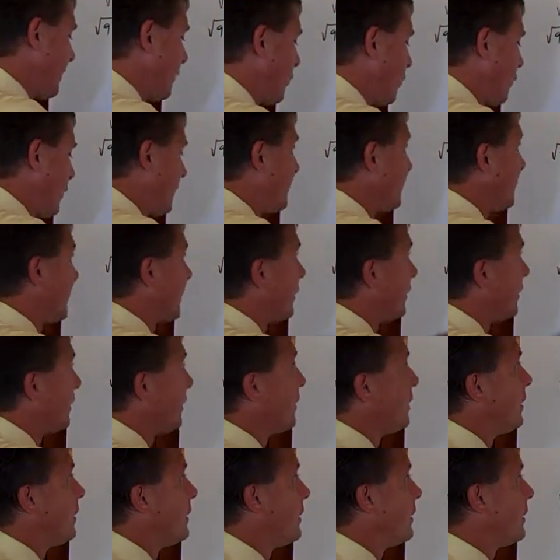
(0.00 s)
I'm going there.
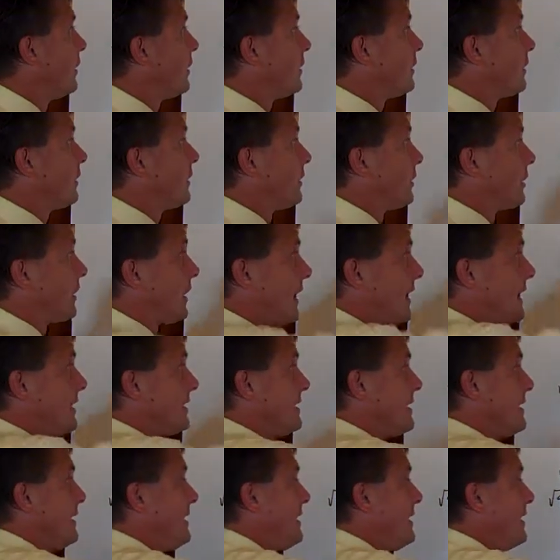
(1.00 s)

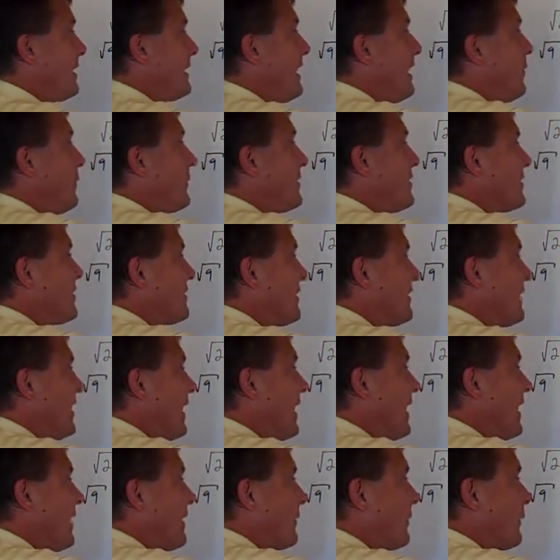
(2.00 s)
18, again, we just did
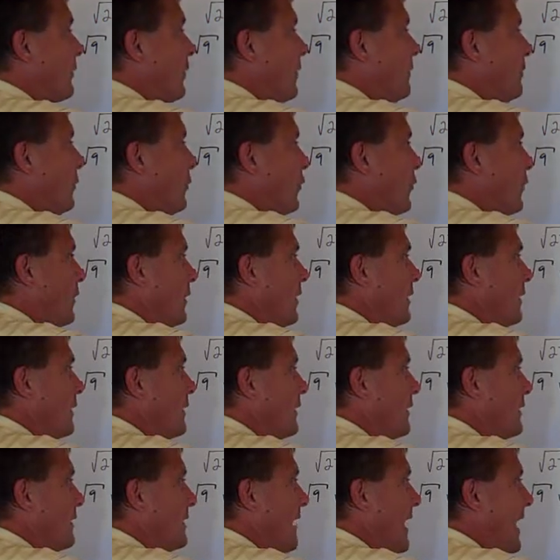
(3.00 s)
that on the front board.
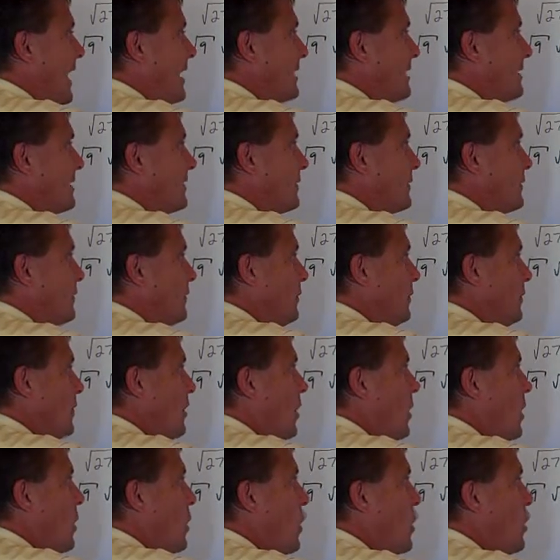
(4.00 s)
9 and 2.
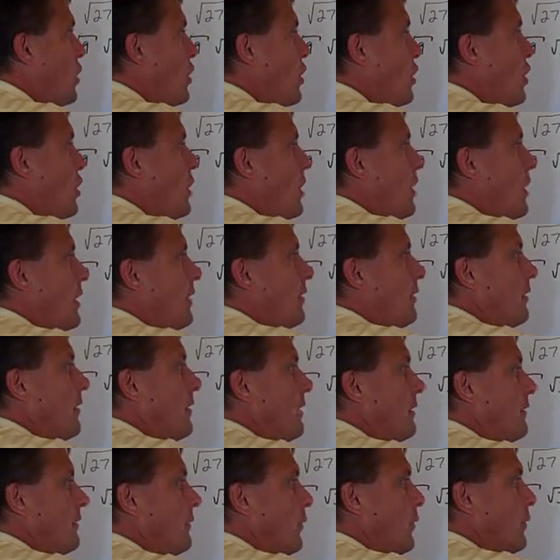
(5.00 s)

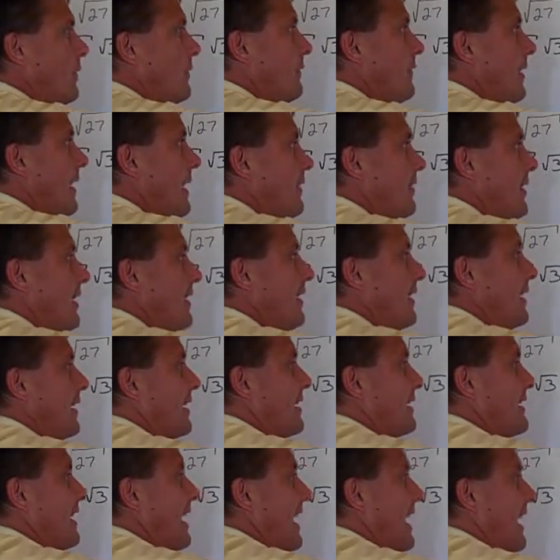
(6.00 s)
And 45, I think,
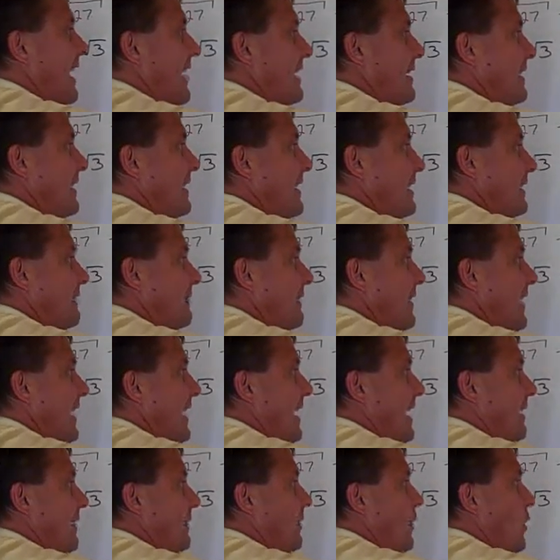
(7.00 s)
a 9 and
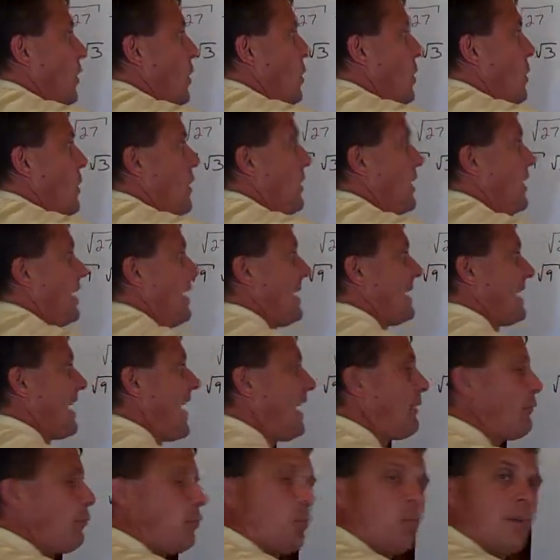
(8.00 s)
5. And
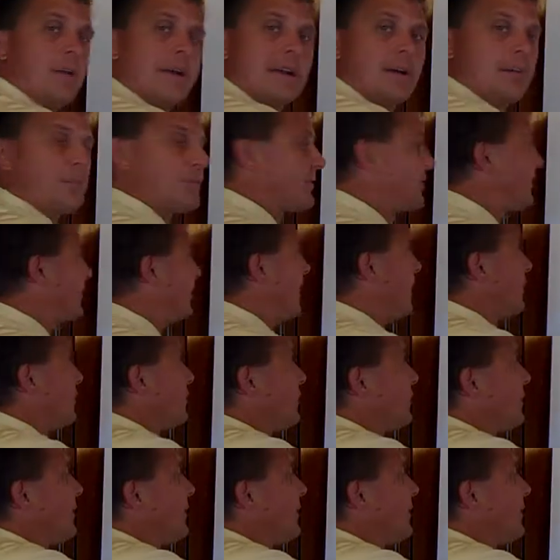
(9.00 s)
I will write out the steps.